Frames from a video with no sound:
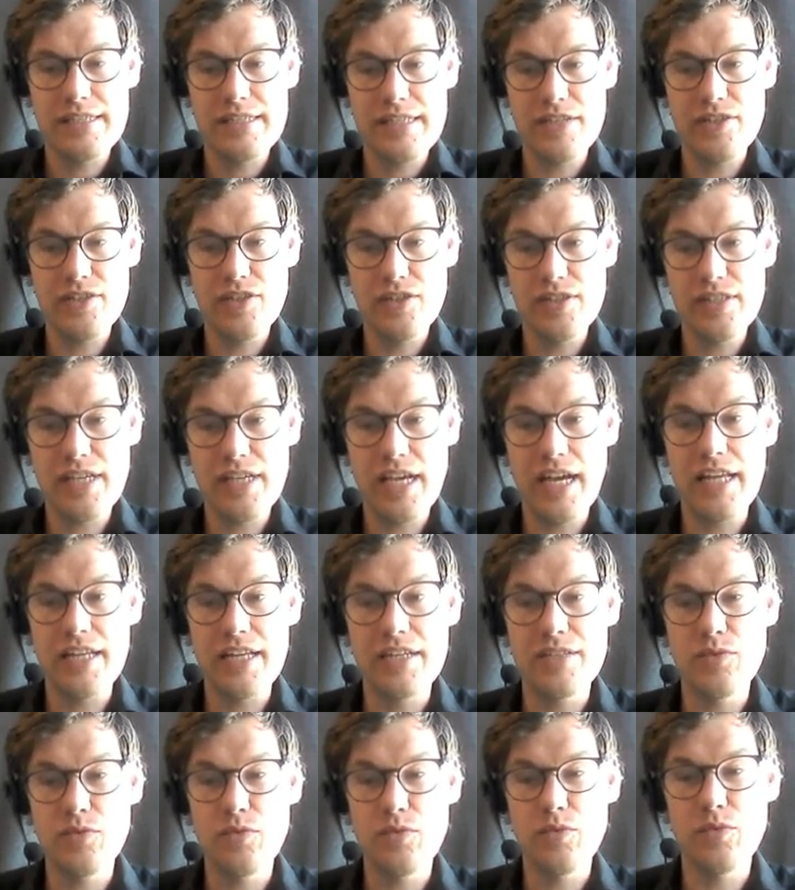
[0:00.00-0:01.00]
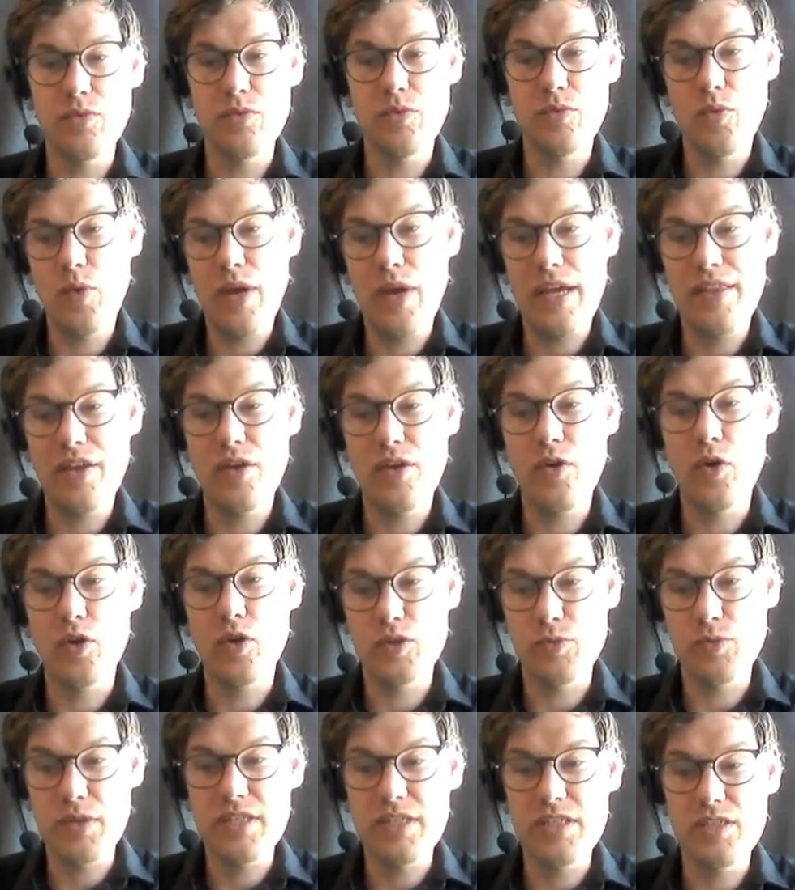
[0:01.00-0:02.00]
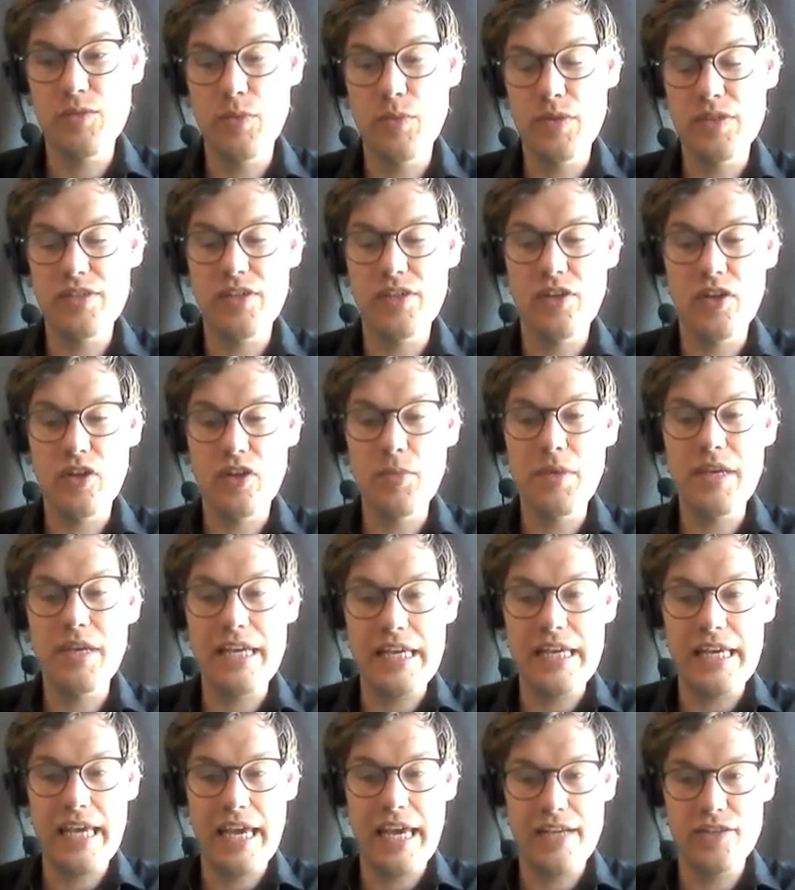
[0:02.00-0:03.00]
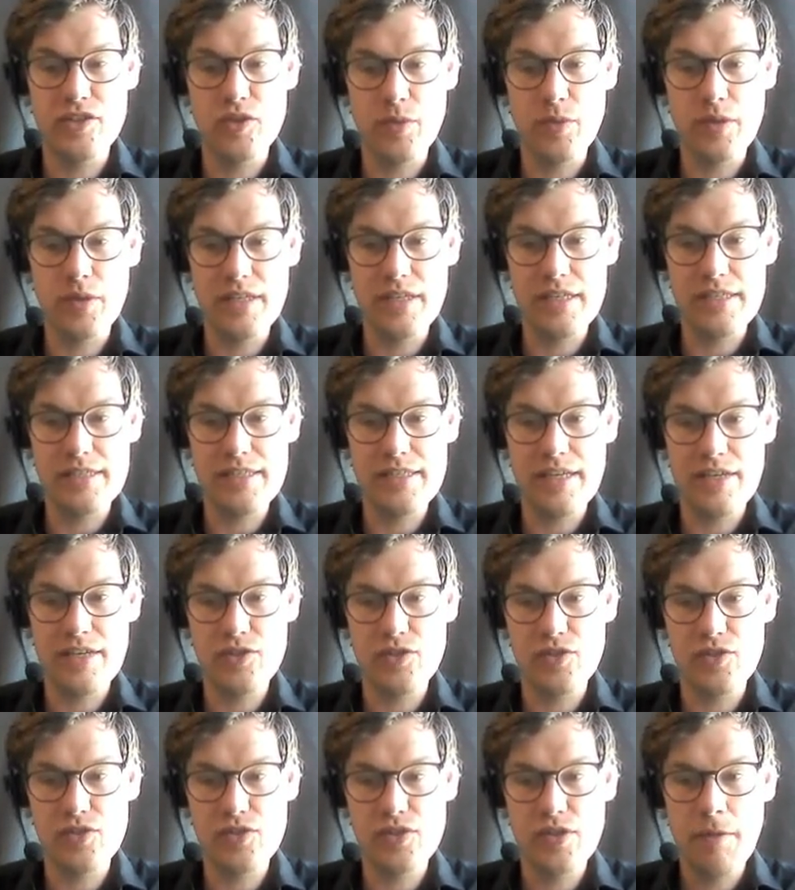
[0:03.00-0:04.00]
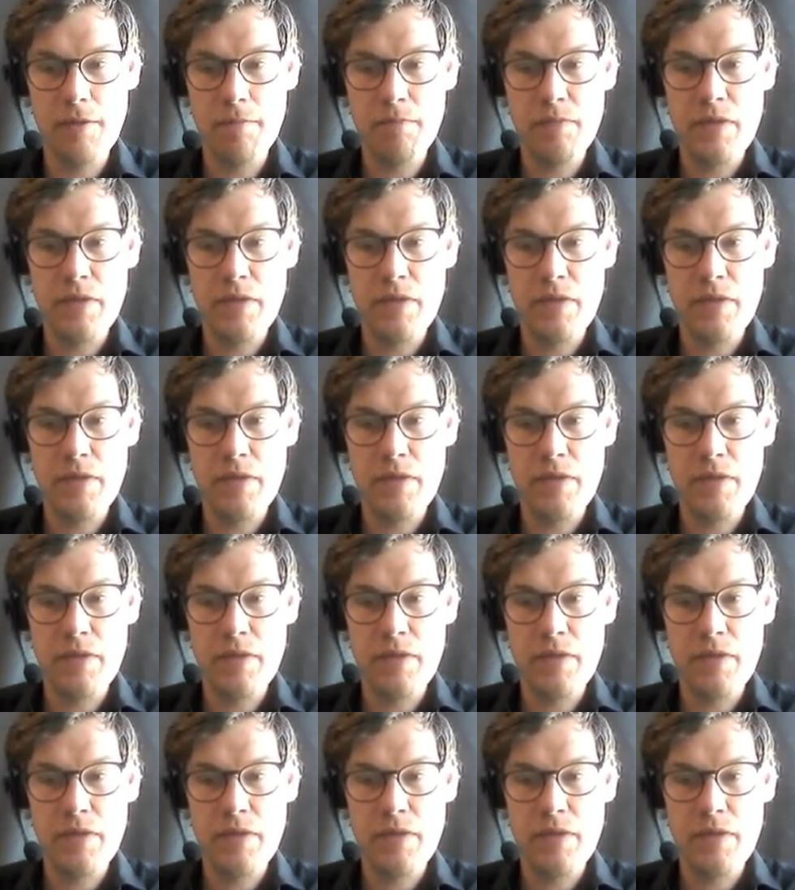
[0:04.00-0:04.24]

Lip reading: sessions and the way the course participants are going to be engaging with these sessions.